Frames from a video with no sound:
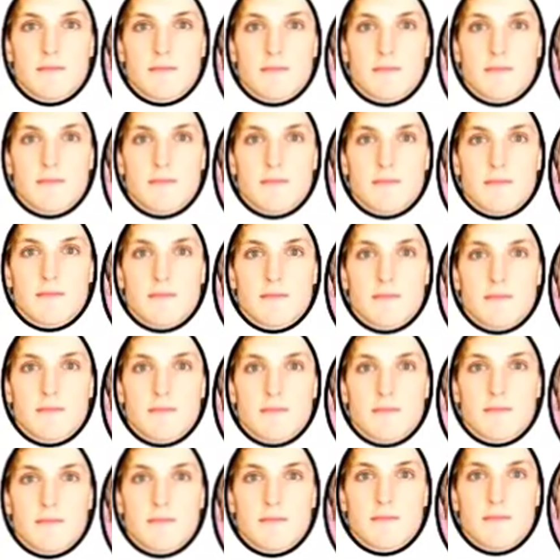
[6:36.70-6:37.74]

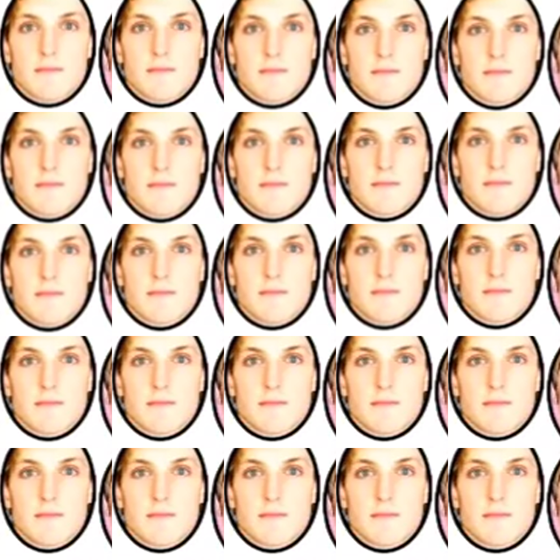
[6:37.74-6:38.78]

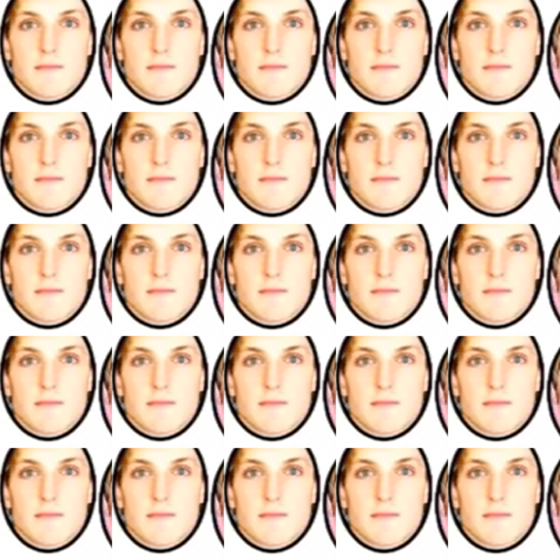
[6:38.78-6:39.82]

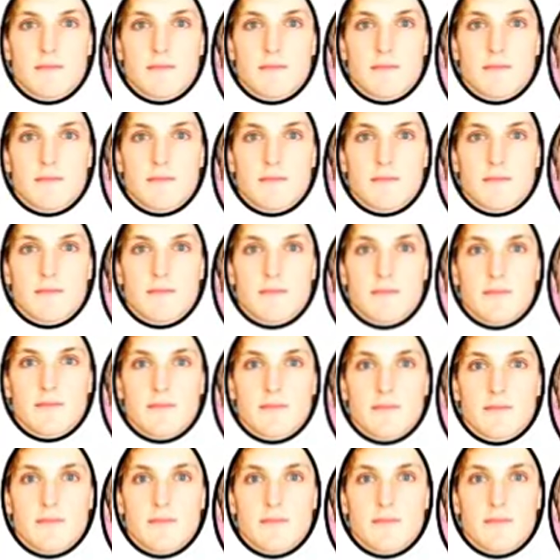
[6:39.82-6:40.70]
[no speech]